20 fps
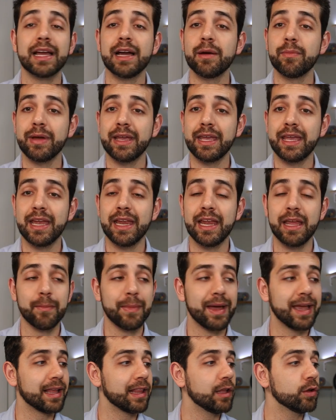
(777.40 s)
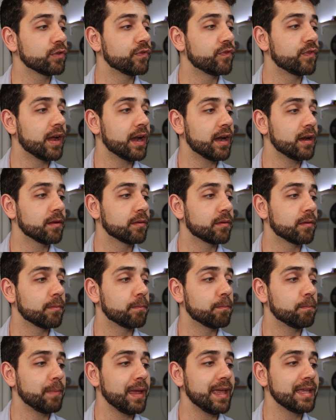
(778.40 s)
come here in my Cloudflare,
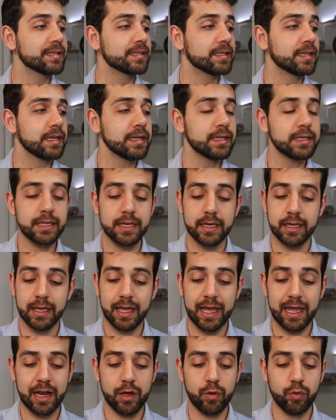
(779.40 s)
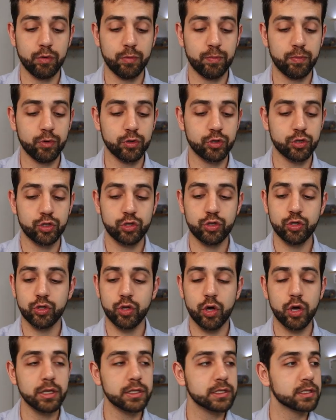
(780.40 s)
paste it, and I will put
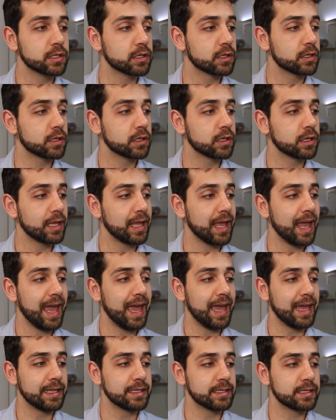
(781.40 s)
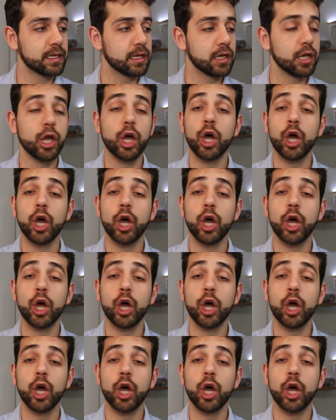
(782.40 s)
2.8.